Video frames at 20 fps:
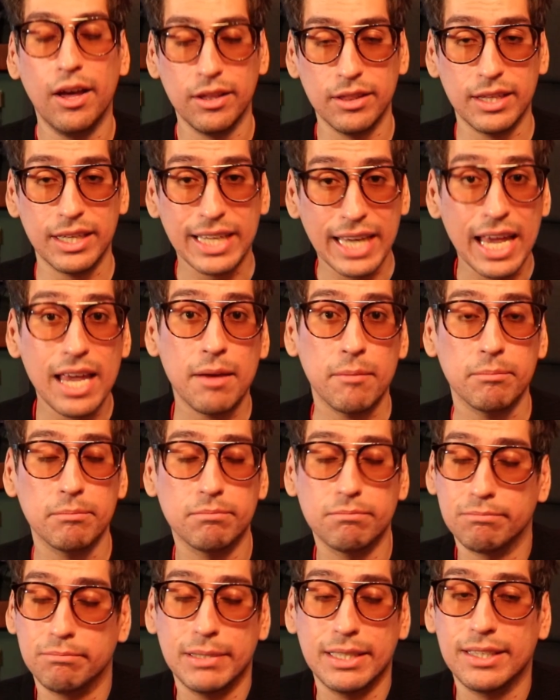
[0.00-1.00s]
the game,
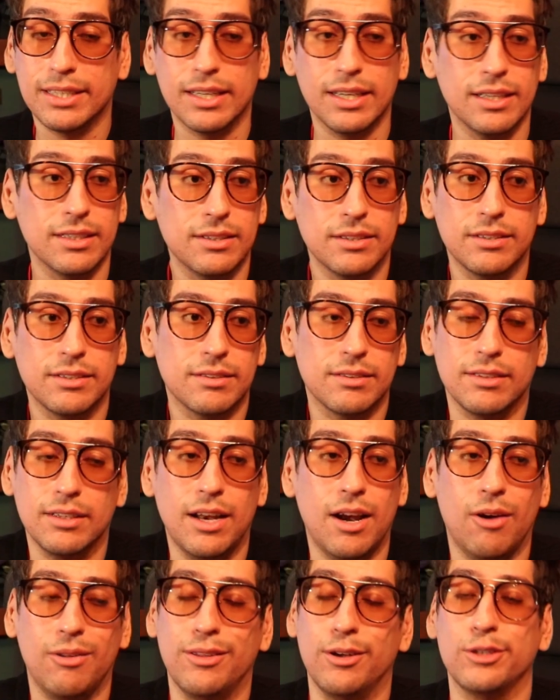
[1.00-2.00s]
because
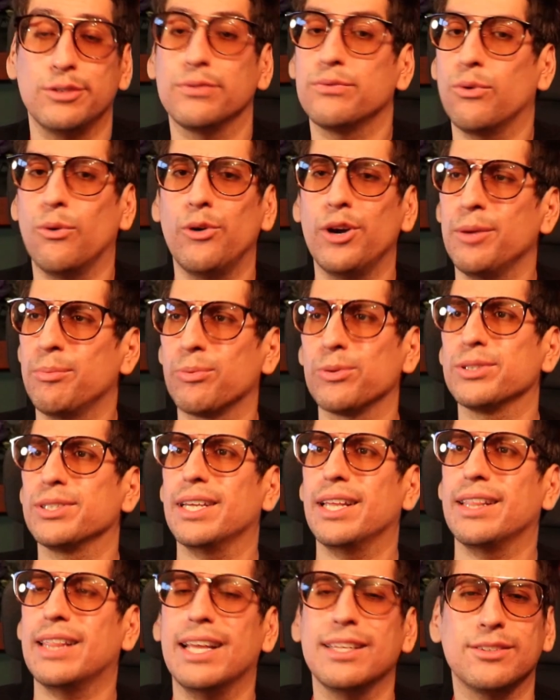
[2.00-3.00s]
there's
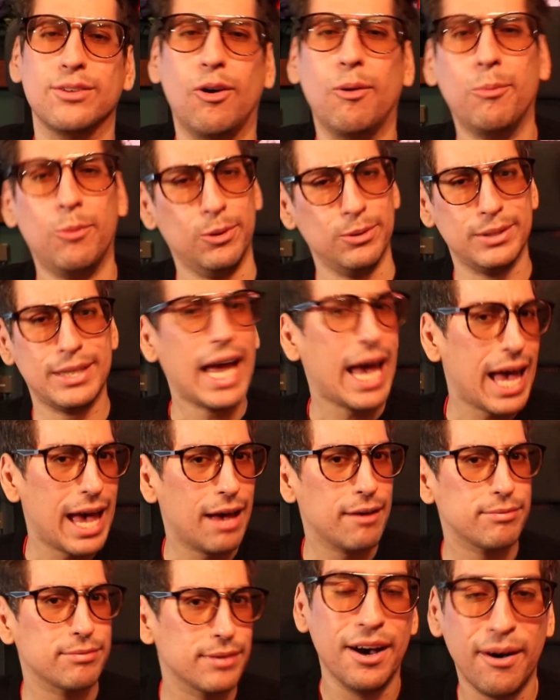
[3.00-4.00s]
40%, that's almost
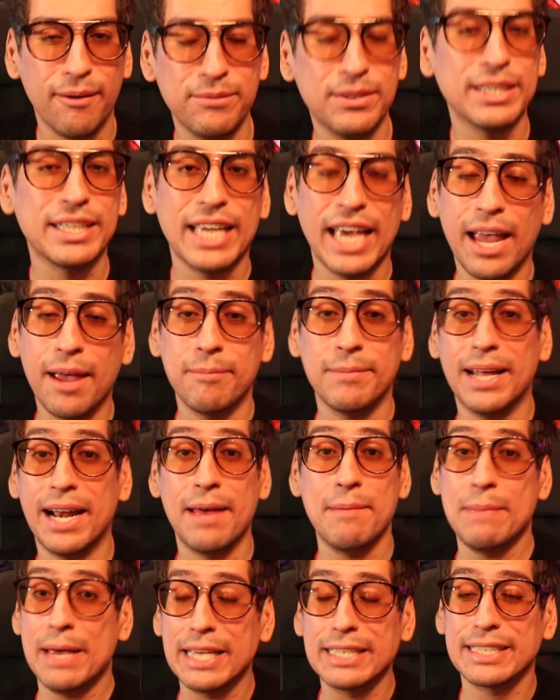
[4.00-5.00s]
half of the game that
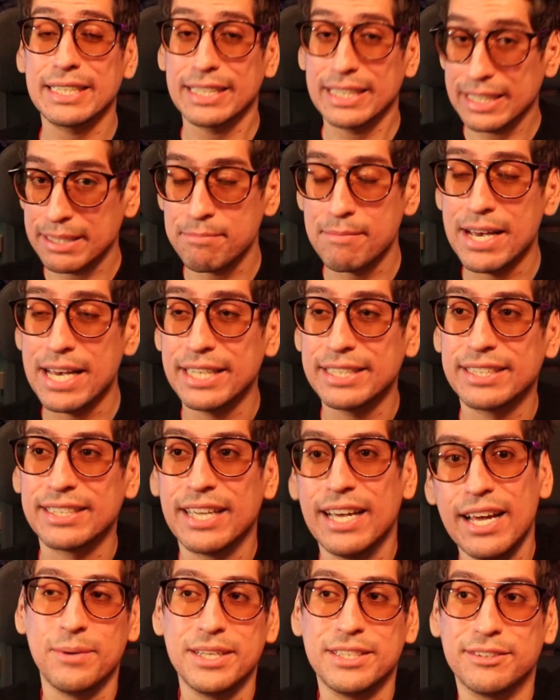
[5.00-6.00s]
I basically
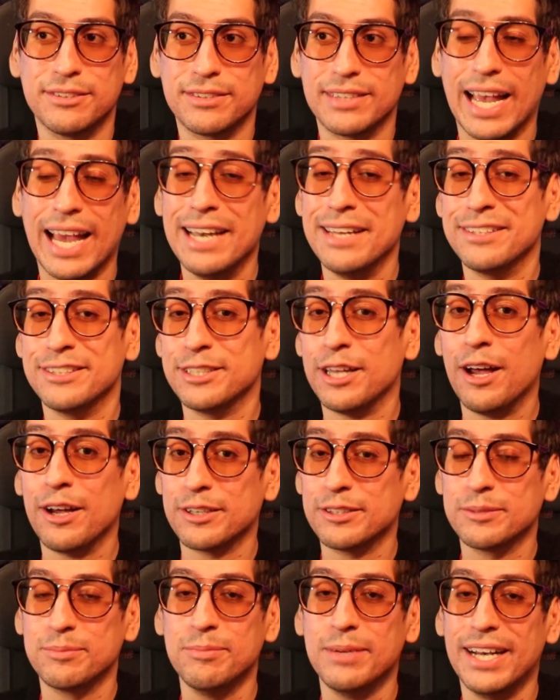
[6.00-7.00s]
missed, which kind of
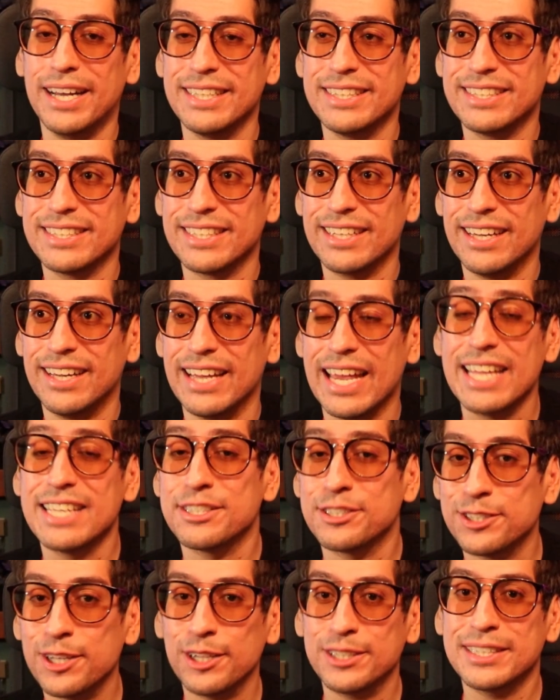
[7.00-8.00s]
sucks. But it
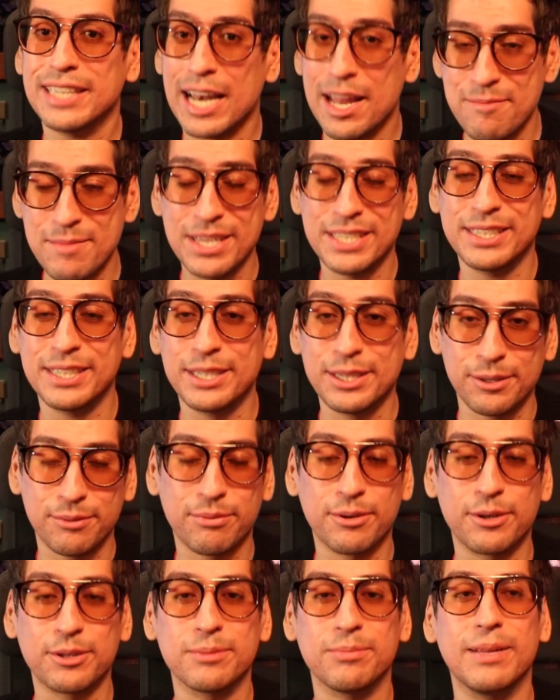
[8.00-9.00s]
sucks that I missed it in the
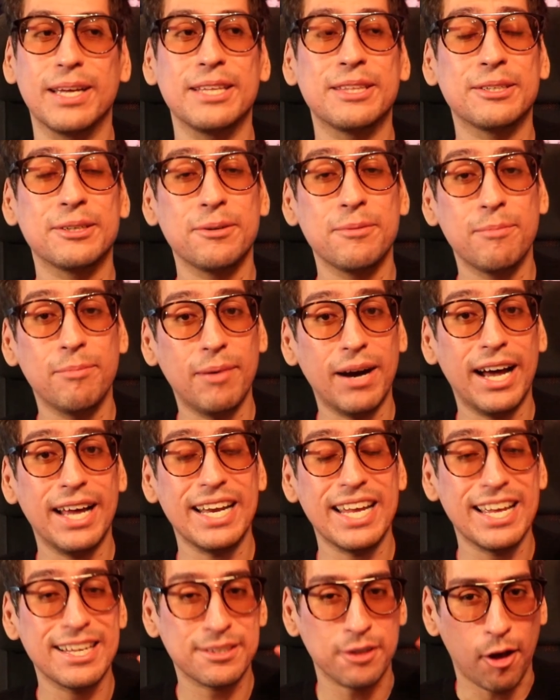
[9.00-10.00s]
first playthrough, but
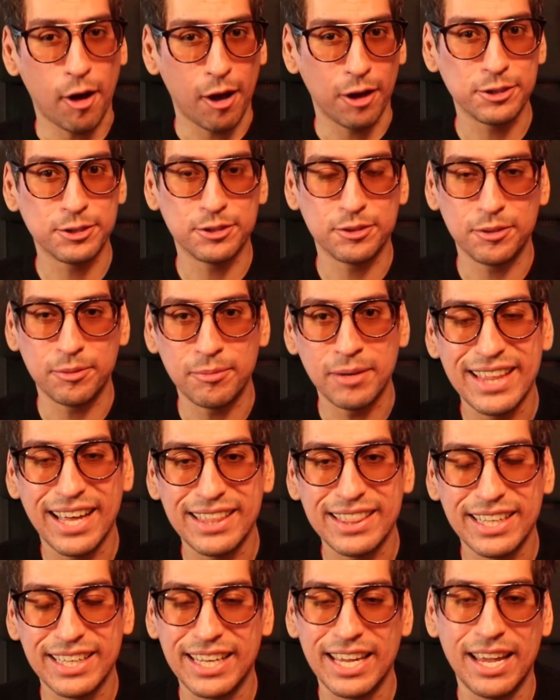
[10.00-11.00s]
it's awesome
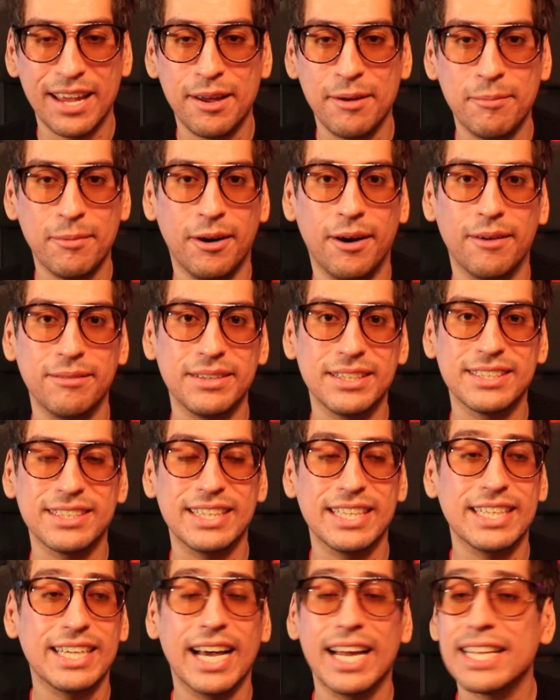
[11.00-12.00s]
that the game
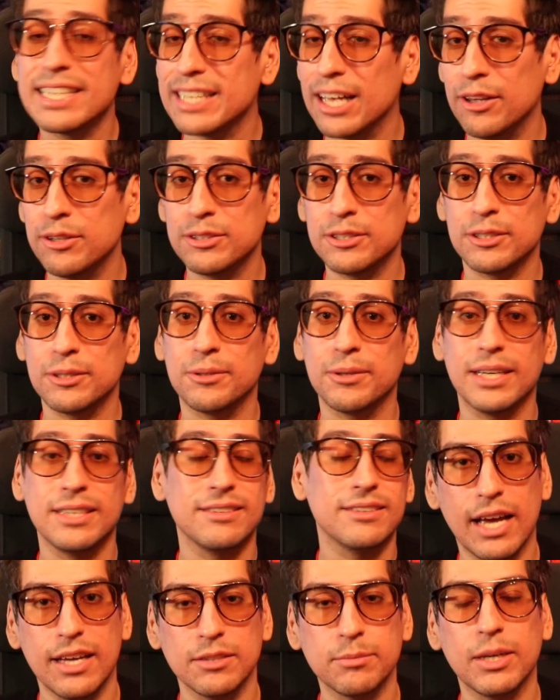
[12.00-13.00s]
obviously kind of tells you, and
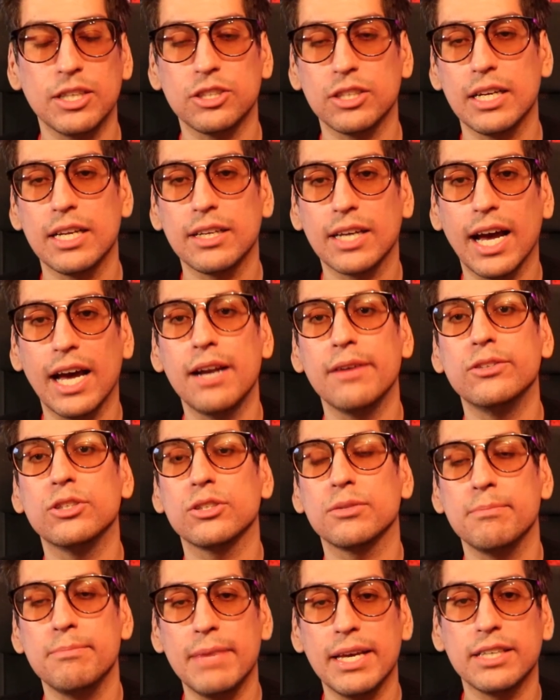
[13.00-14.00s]
as mentioned, it kind of
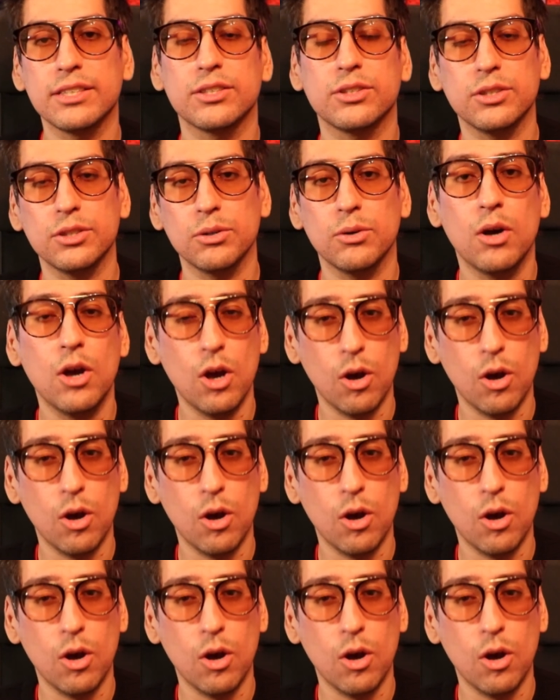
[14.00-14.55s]
just makes you